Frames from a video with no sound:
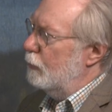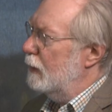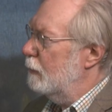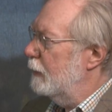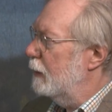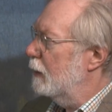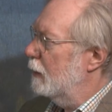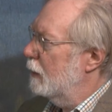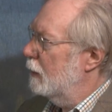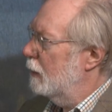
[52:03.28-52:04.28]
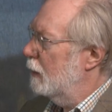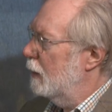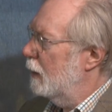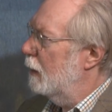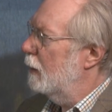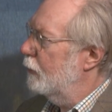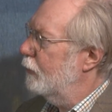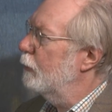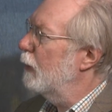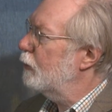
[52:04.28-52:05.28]
me to be a
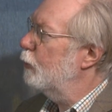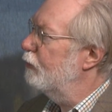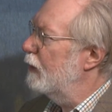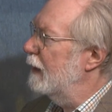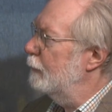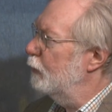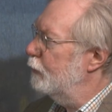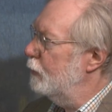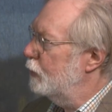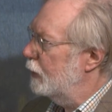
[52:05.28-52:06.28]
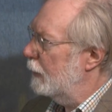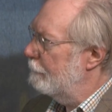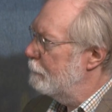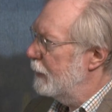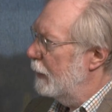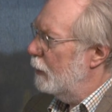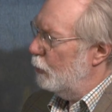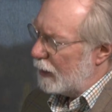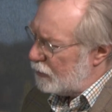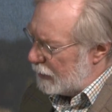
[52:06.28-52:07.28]
sort of much more viable future. Mm.
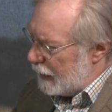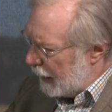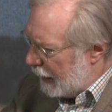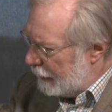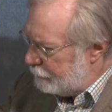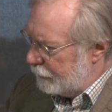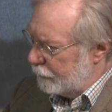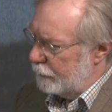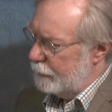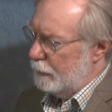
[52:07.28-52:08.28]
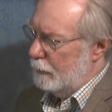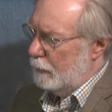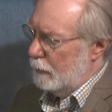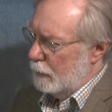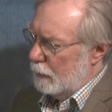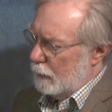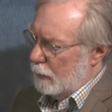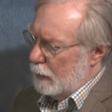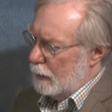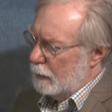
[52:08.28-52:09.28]
What actually happened
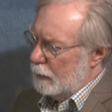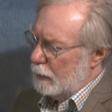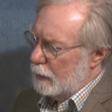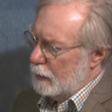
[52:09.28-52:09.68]
in